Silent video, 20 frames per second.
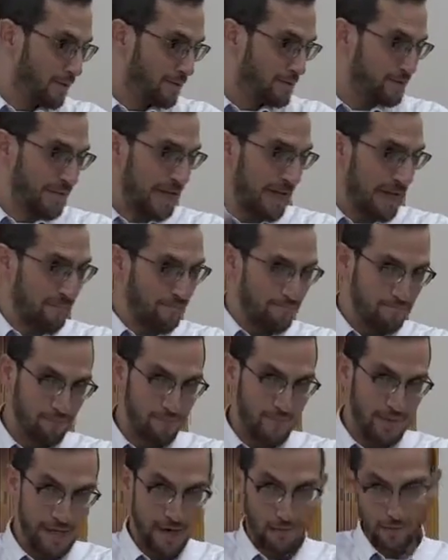So I'm
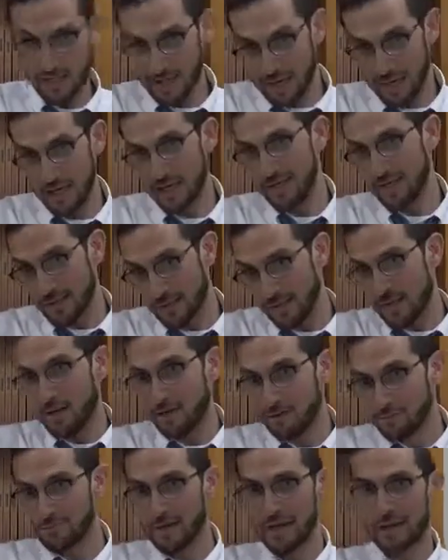there with the kids,
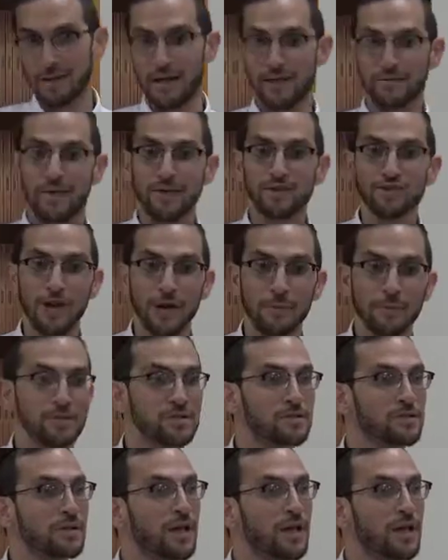so I light that Shabbos.